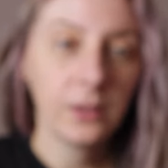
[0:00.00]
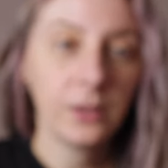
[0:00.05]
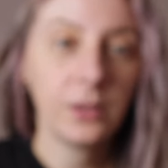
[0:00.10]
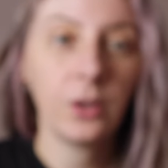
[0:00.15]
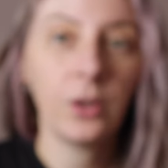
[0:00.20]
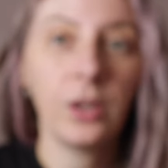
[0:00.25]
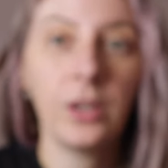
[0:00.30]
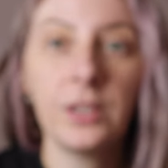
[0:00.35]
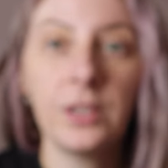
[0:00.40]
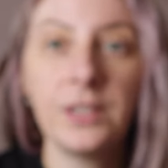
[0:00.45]

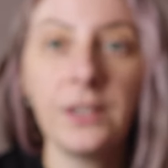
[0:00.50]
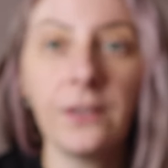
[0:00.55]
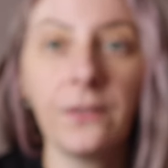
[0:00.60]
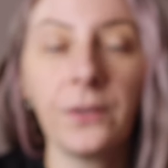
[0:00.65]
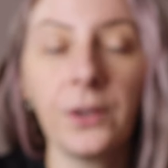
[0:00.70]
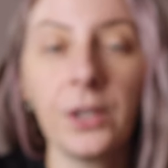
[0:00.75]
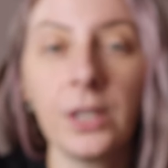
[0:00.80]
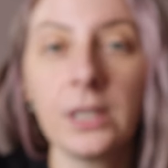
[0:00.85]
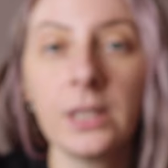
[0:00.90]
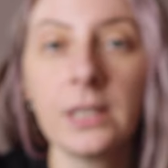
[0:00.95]
The
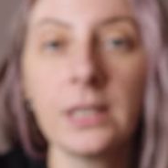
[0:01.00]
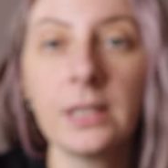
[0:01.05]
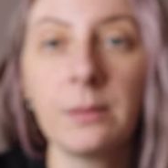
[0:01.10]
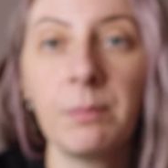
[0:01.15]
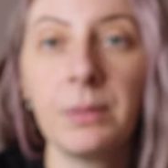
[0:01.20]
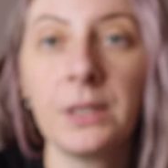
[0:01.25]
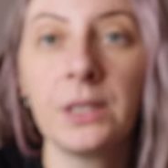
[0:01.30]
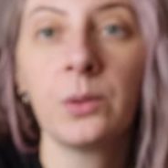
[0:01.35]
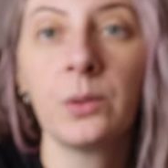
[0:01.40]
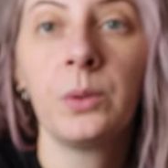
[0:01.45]

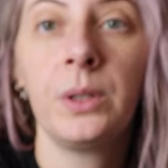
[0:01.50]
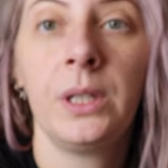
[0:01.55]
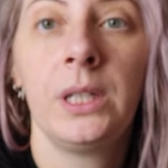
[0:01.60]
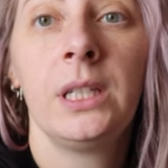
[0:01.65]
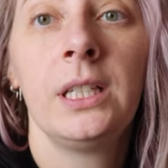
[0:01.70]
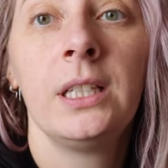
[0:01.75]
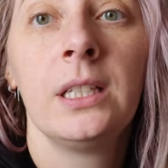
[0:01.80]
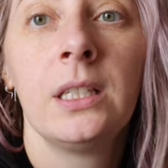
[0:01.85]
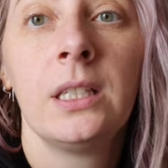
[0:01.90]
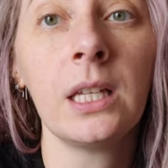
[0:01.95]
difference
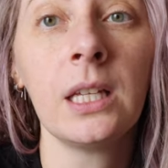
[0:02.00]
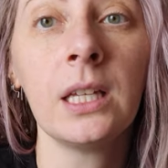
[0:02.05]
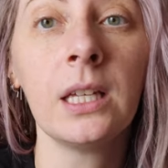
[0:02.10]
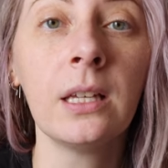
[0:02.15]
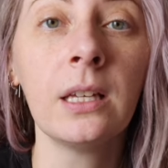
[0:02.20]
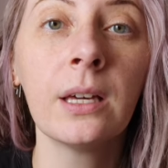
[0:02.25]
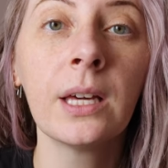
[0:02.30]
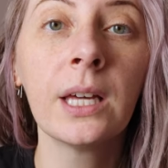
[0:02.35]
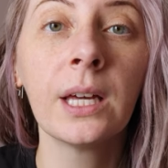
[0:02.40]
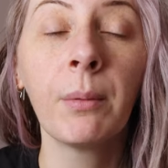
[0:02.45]
between
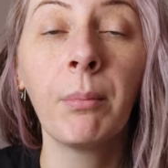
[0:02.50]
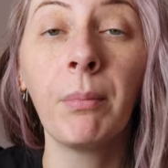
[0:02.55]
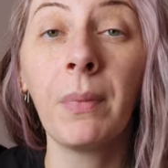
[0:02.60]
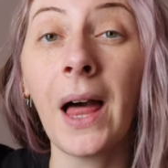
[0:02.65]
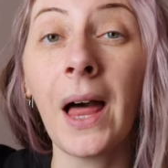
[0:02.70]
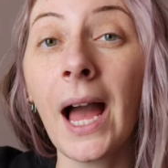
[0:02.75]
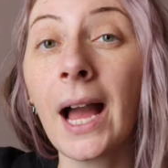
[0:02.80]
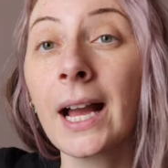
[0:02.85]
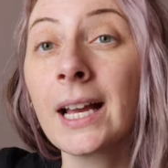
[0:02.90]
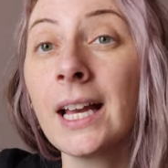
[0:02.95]
the
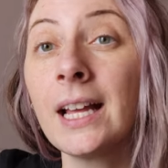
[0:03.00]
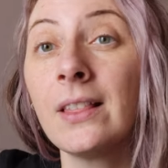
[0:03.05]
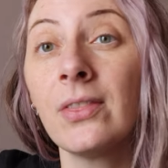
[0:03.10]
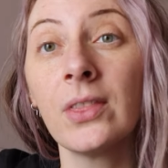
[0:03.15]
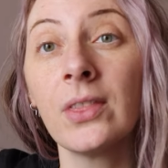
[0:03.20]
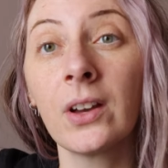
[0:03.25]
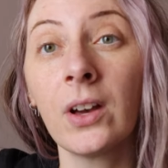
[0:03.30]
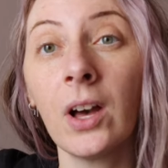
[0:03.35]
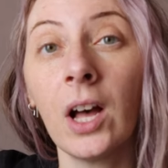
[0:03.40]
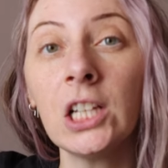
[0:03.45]
black
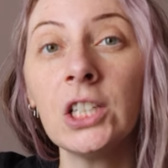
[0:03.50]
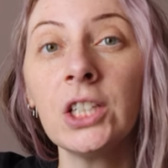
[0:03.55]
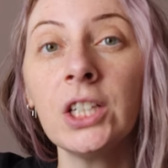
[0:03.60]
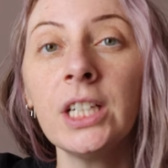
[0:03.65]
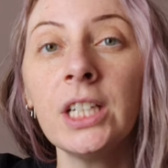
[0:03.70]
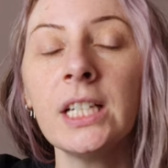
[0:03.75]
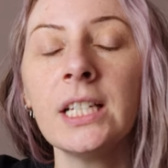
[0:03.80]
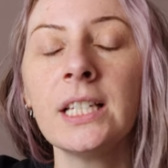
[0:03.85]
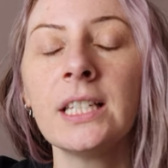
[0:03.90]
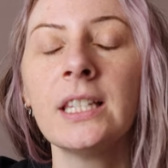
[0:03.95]
and the
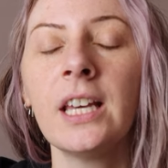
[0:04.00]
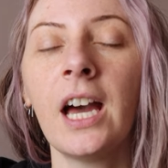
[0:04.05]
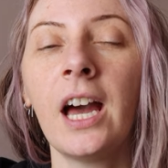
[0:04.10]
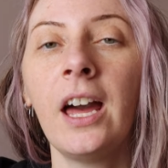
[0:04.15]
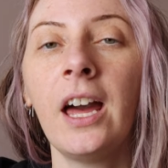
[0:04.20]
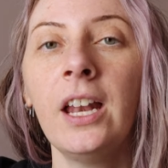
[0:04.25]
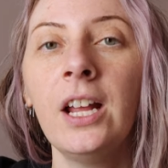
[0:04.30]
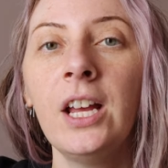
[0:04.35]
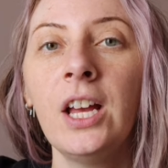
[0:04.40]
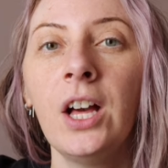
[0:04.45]
color is
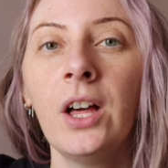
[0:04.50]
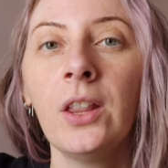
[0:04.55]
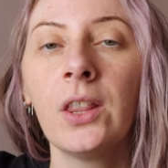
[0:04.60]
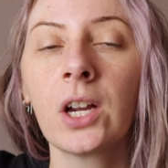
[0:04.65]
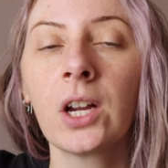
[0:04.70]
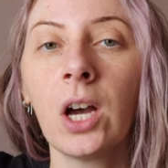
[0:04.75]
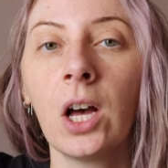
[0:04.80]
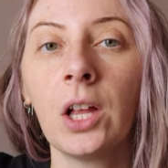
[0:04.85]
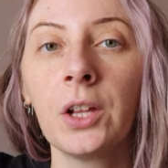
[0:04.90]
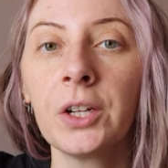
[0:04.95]
that
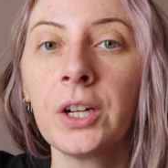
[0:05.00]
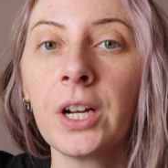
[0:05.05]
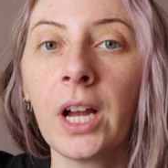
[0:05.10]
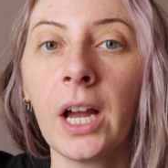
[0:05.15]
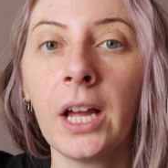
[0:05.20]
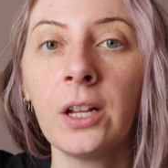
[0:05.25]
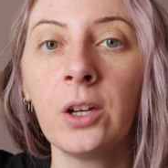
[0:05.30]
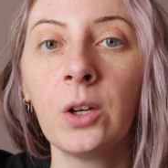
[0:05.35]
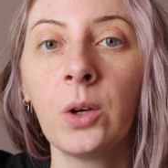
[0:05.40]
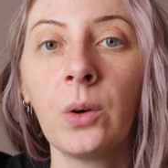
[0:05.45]
the color
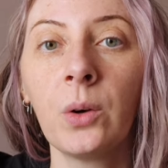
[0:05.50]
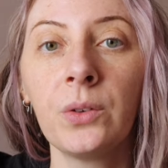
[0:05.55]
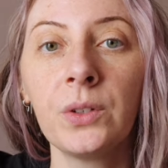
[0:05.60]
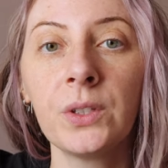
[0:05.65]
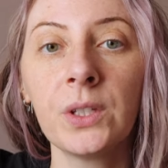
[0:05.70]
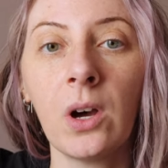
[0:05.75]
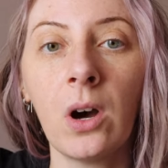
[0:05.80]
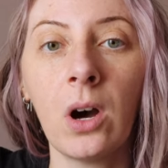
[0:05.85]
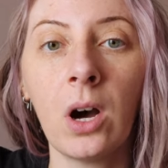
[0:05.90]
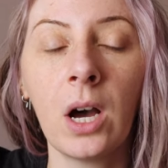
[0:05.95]
kind of
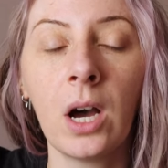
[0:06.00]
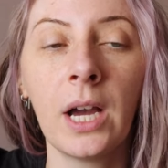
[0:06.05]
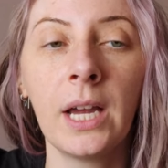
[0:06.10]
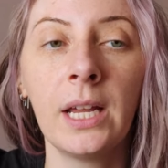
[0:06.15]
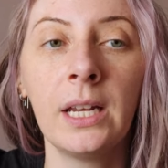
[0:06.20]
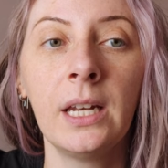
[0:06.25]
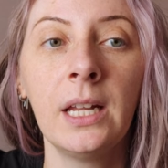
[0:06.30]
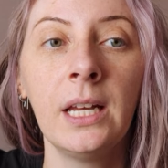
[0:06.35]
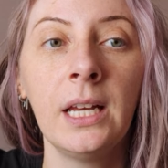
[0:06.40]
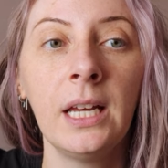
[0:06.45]
goes
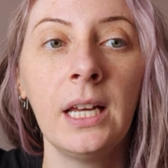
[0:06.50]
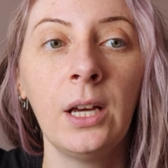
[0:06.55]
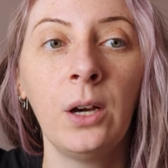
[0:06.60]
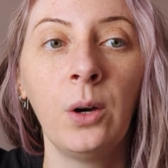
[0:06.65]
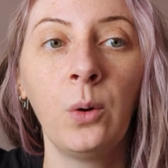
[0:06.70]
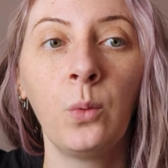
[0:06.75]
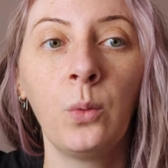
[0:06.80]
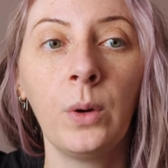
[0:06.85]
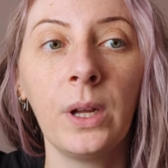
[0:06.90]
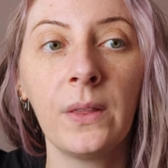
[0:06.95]
on
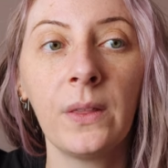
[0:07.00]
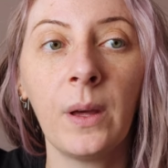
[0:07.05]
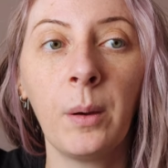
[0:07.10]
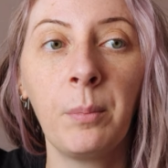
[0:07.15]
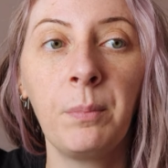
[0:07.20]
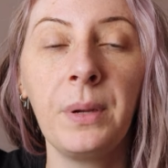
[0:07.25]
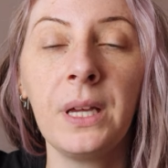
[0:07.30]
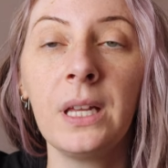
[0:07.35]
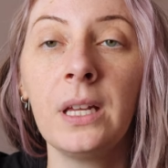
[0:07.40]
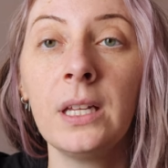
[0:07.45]
with
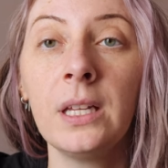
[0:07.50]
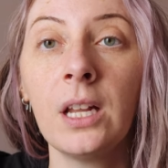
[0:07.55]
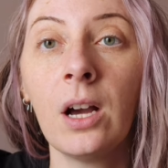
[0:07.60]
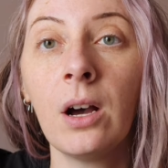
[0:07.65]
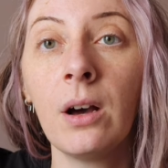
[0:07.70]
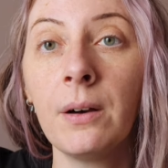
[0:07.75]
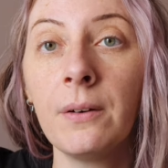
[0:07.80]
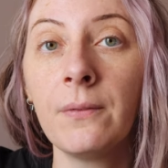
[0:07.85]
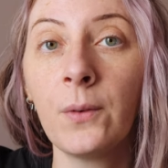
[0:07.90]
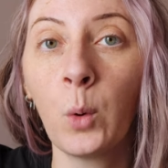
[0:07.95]
a bit
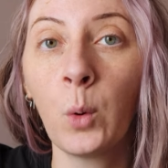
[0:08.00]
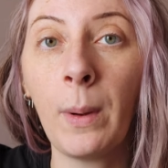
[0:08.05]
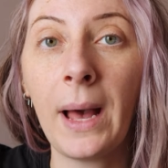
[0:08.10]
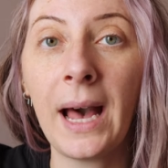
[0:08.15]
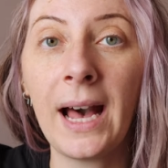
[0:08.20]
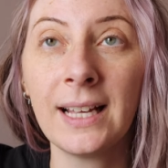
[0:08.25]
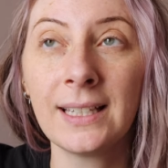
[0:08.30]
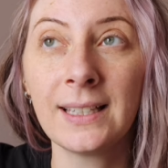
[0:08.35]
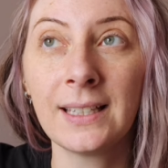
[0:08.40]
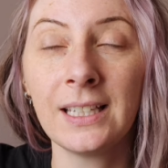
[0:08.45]
of
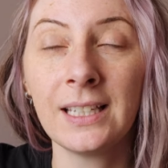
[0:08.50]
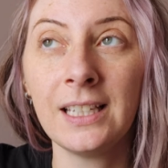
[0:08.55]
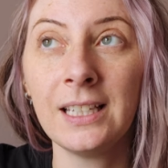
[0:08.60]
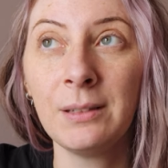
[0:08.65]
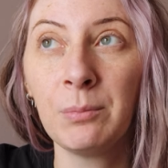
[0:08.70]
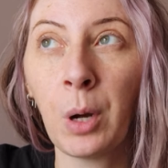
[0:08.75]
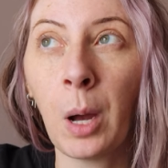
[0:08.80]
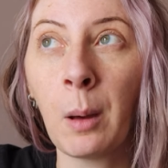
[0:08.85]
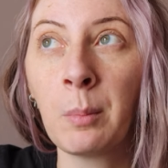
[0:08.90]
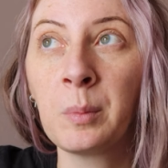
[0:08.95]

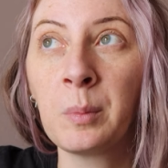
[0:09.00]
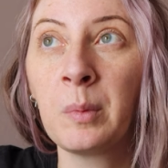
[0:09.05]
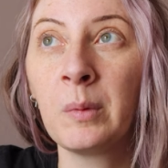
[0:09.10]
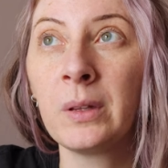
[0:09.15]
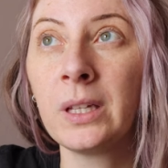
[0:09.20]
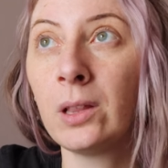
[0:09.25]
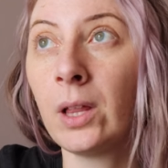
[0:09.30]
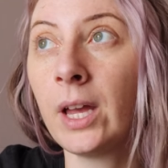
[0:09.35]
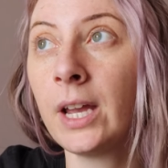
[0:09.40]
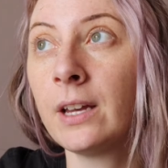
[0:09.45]
opacity,
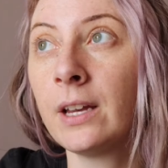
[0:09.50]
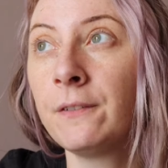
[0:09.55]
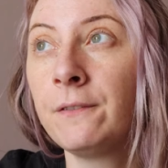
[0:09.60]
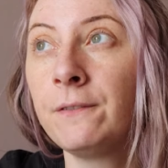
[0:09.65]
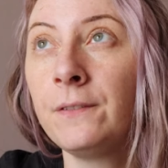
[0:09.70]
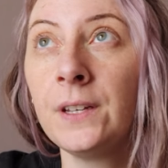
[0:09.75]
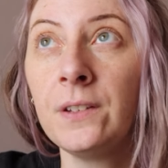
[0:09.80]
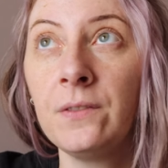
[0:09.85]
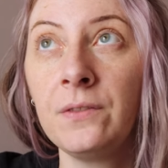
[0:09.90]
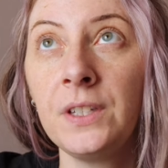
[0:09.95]
probably like a
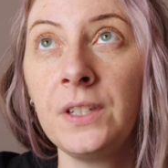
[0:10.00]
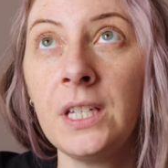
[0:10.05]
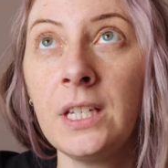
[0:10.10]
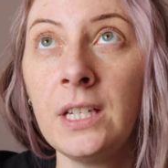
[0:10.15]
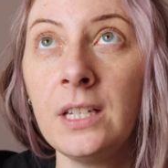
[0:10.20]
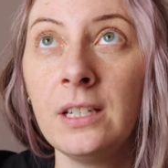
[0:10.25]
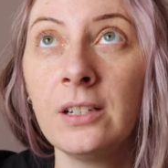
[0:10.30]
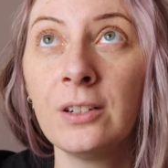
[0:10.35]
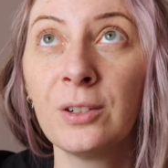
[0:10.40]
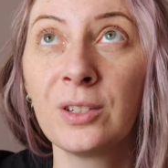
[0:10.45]

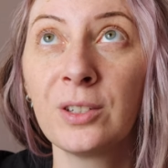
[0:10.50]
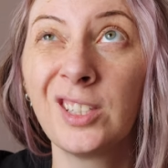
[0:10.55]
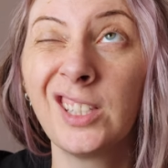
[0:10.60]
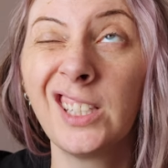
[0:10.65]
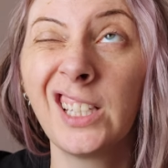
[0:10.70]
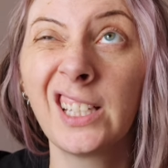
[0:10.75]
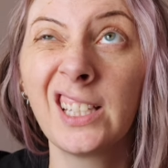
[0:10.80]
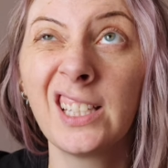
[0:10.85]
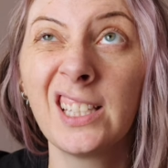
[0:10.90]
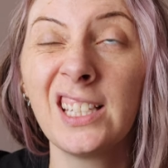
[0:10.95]
50 or
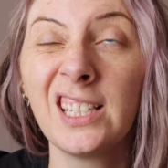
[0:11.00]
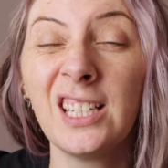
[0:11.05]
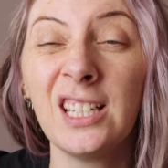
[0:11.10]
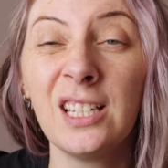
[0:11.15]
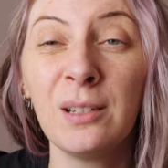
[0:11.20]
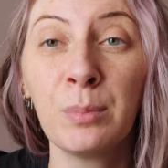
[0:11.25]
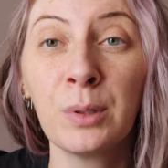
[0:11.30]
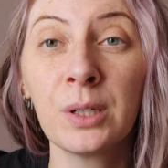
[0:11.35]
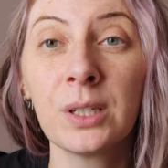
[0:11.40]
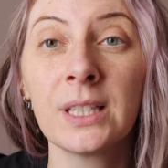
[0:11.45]

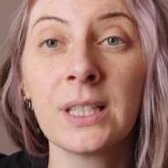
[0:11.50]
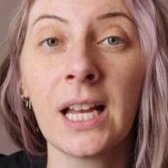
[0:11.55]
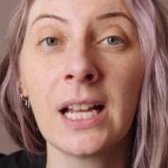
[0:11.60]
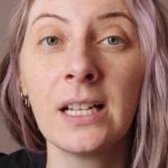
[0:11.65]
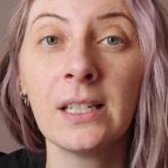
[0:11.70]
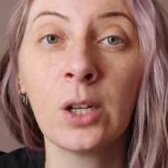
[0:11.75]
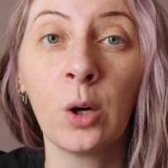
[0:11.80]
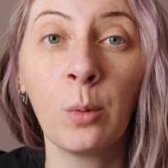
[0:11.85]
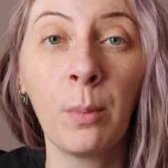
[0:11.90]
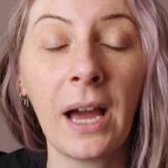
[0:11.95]

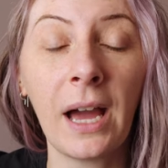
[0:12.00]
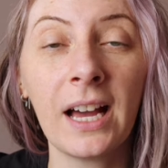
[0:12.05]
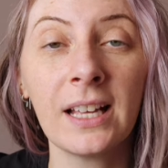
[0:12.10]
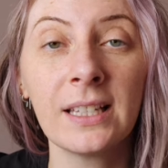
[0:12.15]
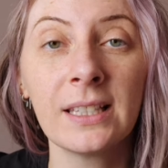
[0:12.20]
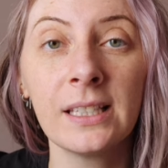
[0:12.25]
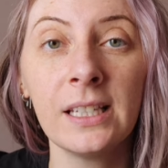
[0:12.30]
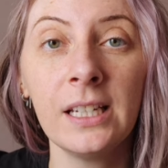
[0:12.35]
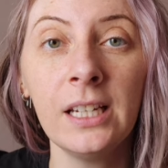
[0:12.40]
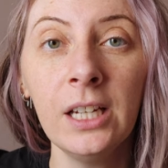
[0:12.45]
60%
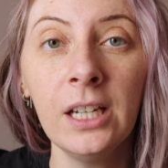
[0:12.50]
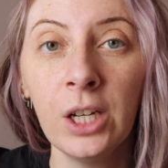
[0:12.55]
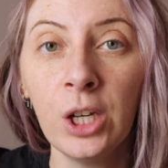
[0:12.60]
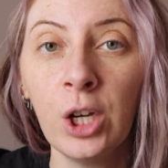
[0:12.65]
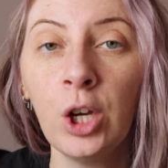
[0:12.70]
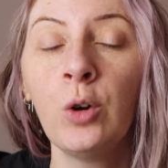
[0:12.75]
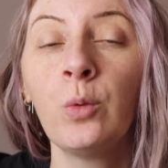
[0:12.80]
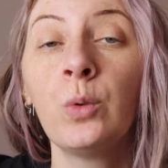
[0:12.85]
opacity,